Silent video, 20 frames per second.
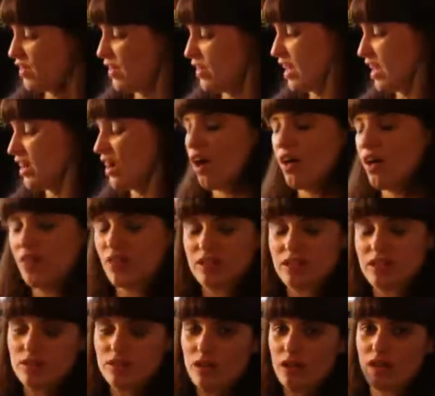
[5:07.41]
I think I got
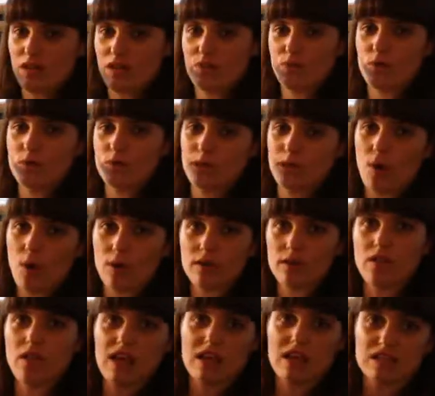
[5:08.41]
this for some
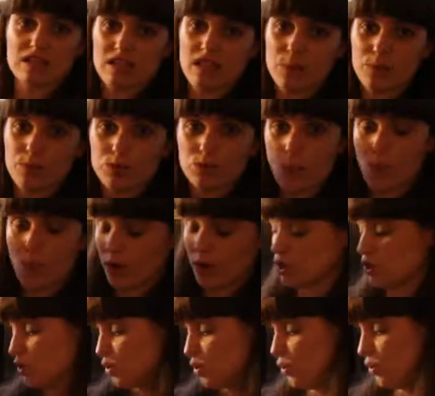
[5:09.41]
art classes I was
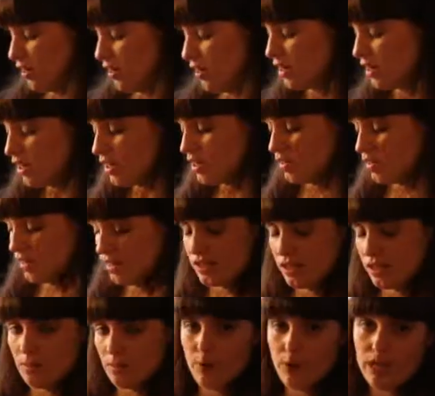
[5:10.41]
going to, and they
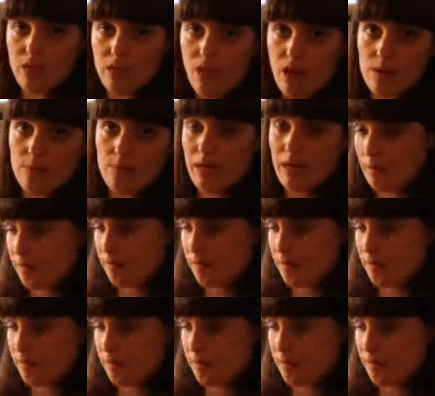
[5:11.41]
said to bring a lot of